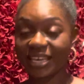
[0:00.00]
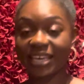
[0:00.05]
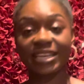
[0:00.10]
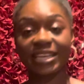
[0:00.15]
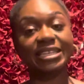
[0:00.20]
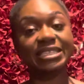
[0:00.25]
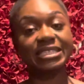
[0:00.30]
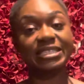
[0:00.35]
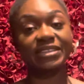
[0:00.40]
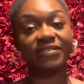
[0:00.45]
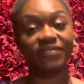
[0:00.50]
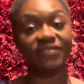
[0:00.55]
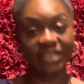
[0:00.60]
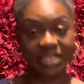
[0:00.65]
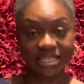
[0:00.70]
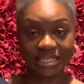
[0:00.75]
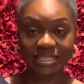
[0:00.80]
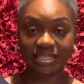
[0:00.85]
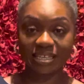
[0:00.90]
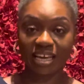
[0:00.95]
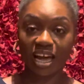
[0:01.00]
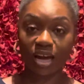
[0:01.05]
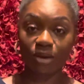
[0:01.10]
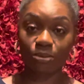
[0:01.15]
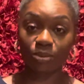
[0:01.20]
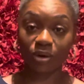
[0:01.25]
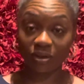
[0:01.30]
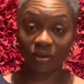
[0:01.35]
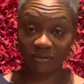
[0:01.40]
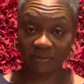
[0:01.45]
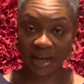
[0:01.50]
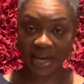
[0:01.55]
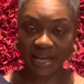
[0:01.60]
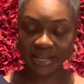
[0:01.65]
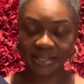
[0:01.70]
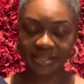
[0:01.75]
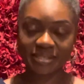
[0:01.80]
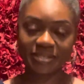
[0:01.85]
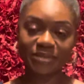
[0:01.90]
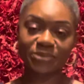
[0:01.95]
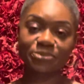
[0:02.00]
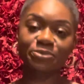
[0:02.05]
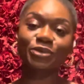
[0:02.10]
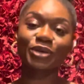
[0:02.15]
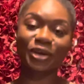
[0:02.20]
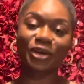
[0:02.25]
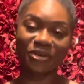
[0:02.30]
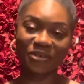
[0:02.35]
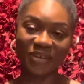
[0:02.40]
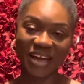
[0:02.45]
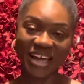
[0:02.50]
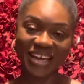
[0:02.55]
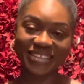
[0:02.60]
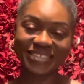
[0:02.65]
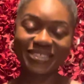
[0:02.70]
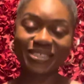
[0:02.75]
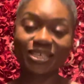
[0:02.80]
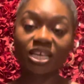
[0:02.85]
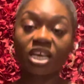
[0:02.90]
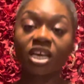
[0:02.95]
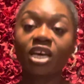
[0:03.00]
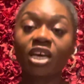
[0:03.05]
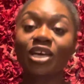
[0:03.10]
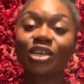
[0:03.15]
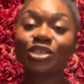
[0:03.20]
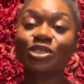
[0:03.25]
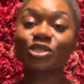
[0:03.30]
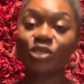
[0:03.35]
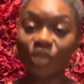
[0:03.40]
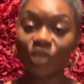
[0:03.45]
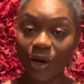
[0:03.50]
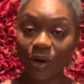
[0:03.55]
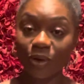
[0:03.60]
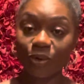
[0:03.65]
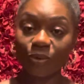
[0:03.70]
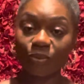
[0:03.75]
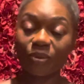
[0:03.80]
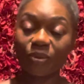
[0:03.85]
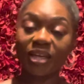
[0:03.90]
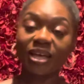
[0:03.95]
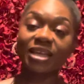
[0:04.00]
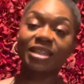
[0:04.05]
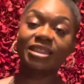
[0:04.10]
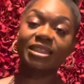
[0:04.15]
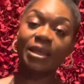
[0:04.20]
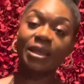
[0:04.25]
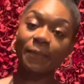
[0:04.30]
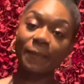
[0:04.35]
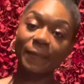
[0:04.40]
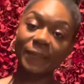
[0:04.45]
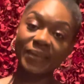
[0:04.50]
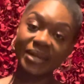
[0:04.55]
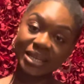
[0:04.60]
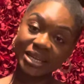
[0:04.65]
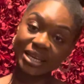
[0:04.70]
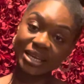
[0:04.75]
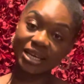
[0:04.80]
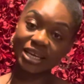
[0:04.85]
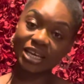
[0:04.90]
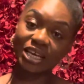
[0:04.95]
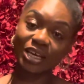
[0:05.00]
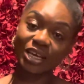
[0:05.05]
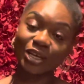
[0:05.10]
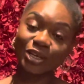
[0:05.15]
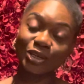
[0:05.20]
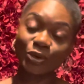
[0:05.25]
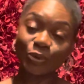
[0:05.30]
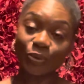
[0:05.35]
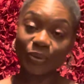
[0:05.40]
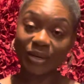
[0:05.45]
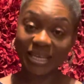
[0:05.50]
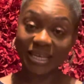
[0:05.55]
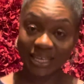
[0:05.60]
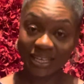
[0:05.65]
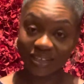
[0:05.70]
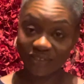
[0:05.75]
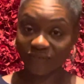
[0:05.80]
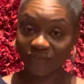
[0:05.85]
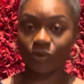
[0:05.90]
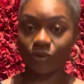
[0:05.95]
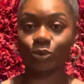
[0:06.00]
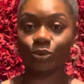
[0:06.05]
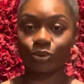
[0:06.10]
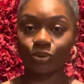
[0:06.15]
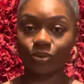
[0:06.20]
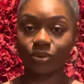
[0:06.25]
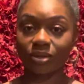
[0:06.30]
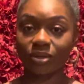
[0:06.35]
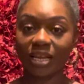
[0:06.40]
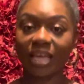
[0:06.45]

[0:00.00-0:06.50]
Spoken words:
and it's the feast time, correct? Correct. So the minute you eat food,